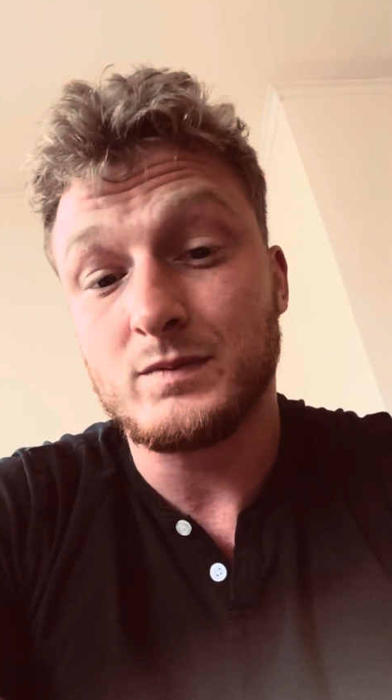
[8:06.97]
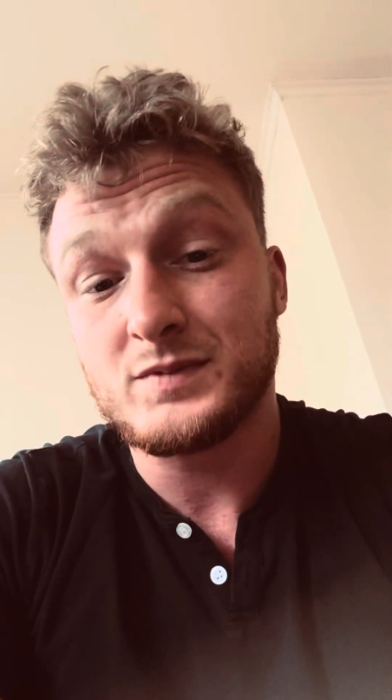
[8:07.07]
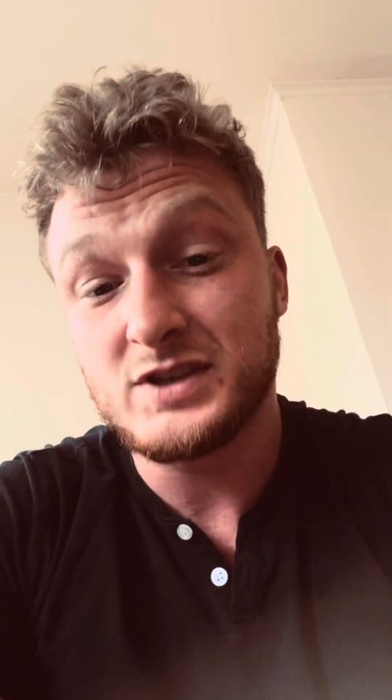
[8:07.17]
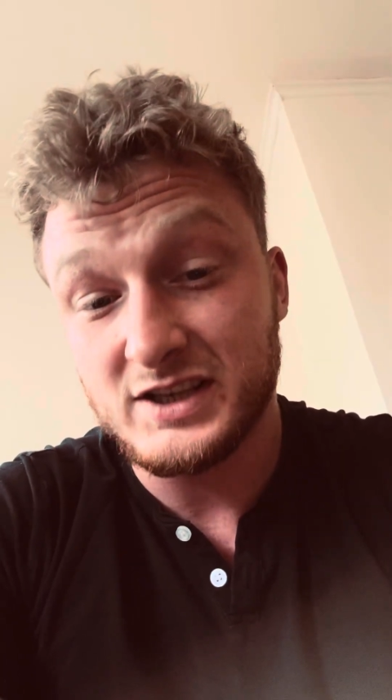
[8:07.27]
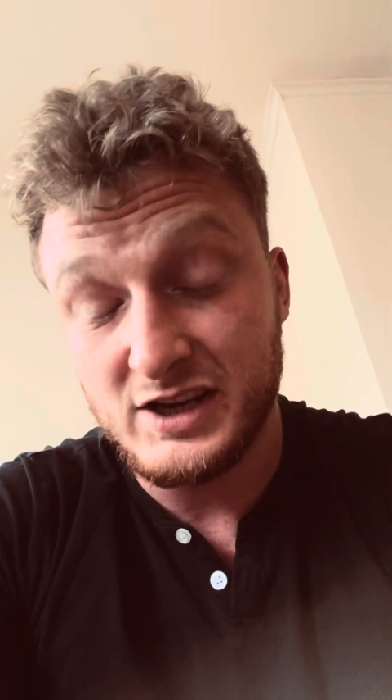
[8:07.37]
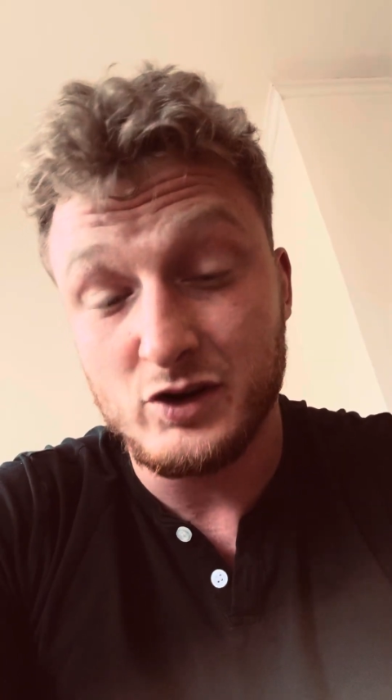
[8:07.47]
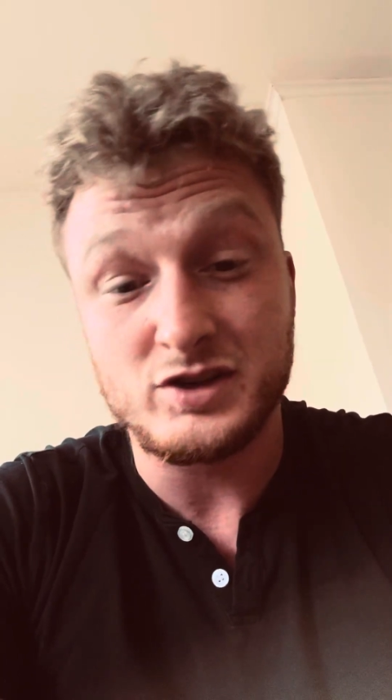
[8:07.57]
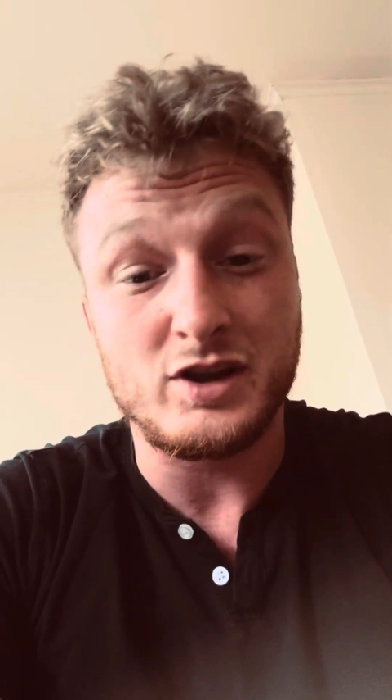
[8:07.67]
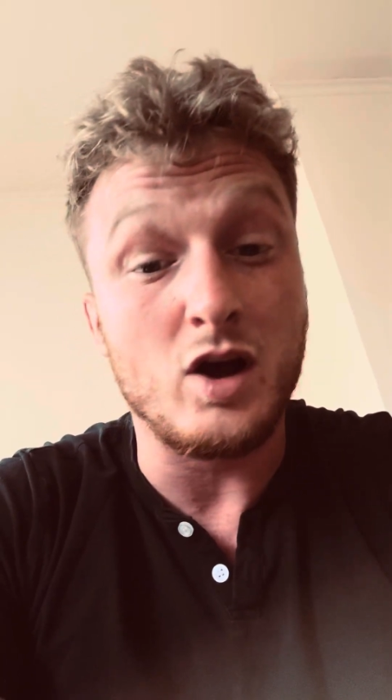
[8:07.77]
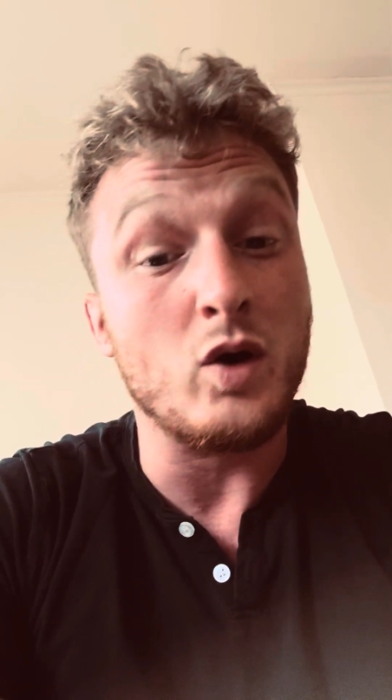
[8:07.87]
60
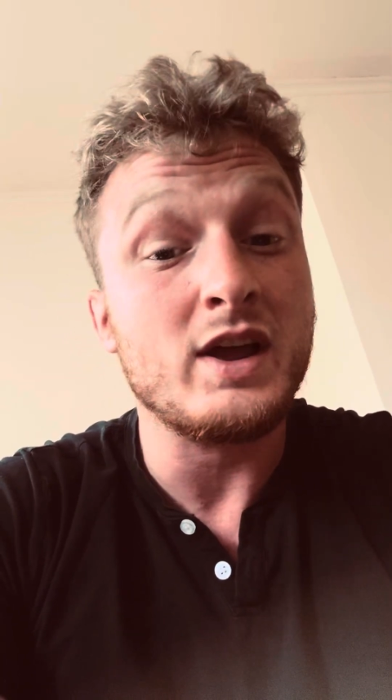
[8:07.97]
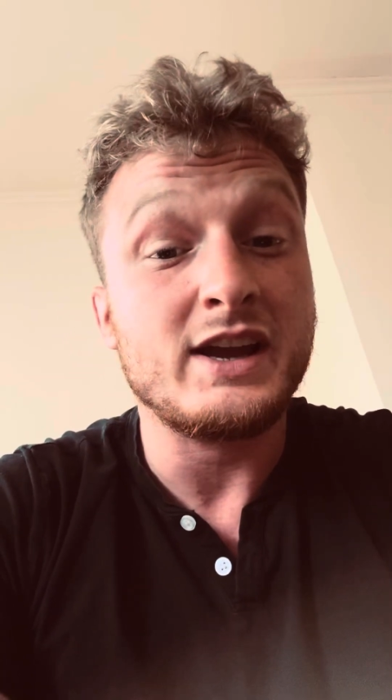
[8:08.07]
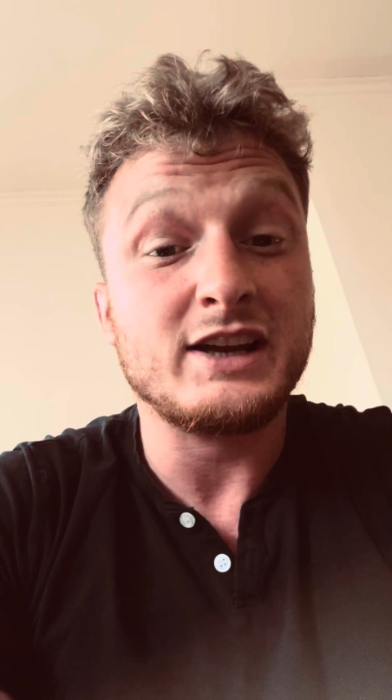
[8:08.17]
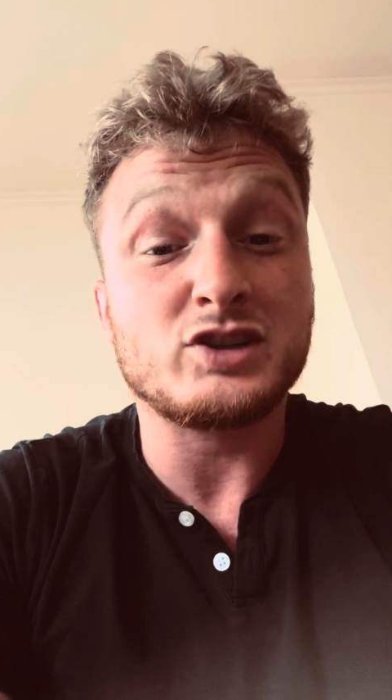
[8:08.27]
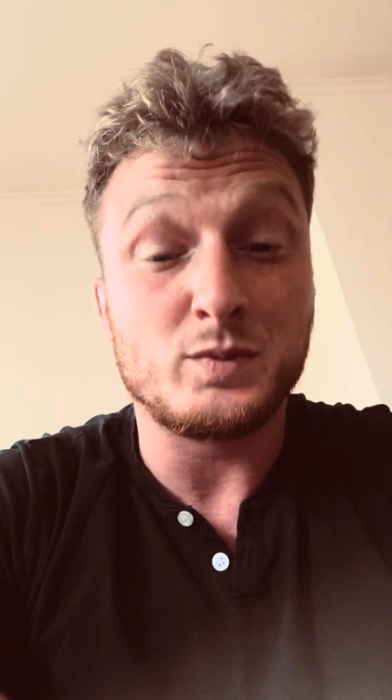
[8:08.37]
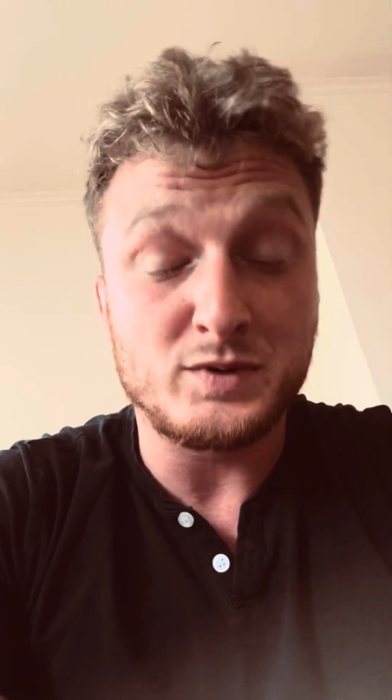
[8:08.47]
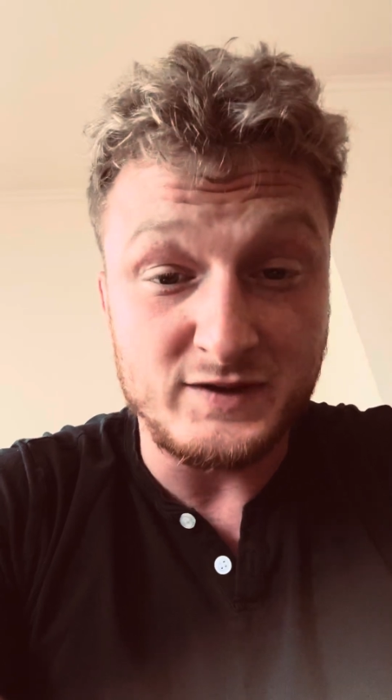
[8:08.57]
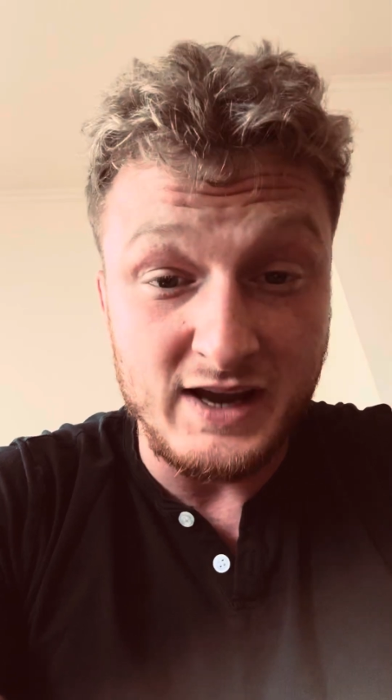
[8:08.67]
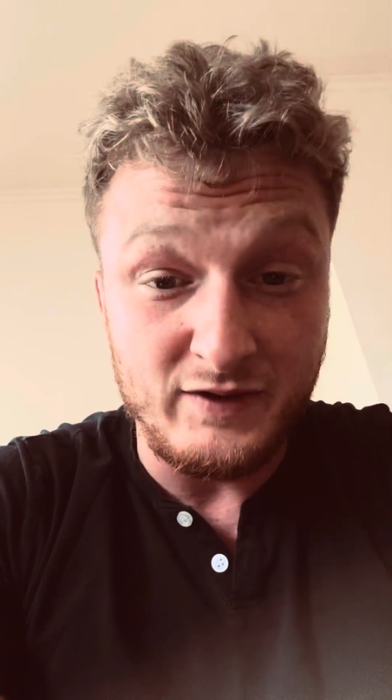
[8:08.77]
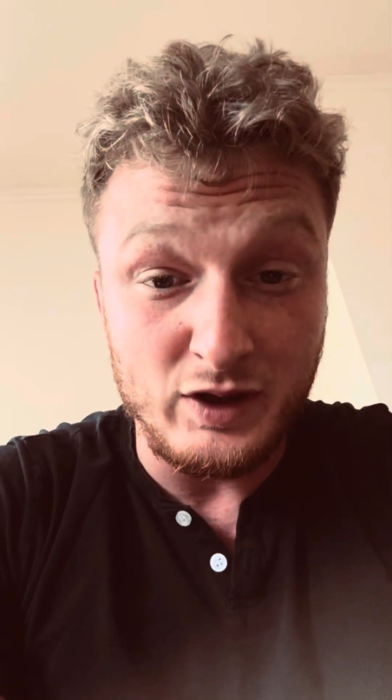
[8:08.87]
years ago in terms of
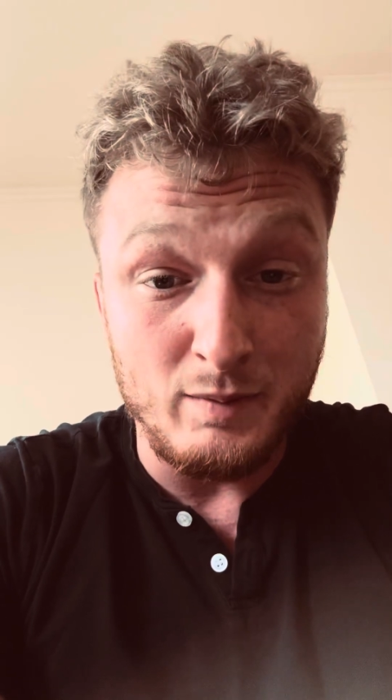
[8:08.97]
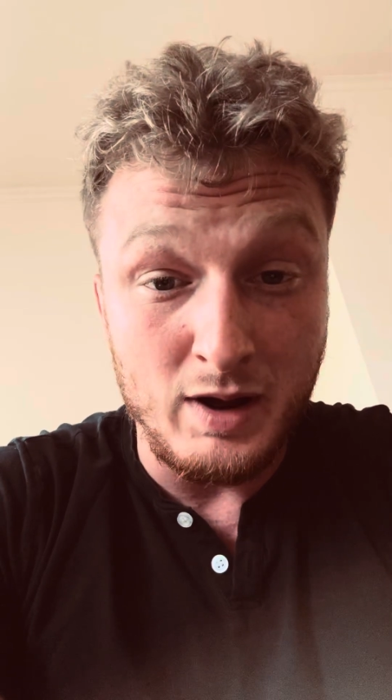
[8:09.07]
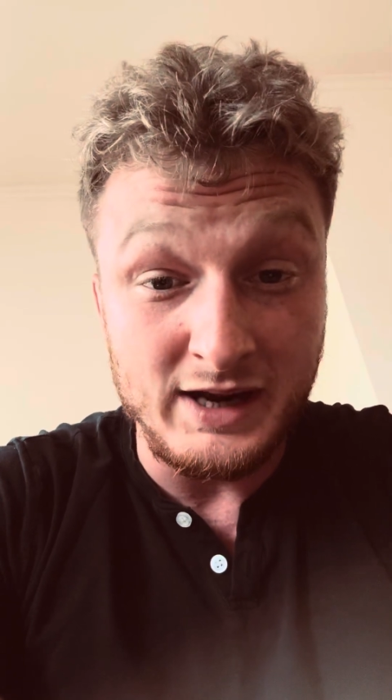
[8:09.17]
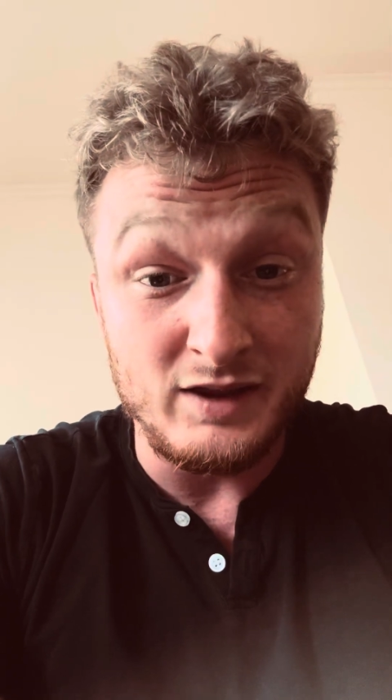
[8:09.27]
saving their money,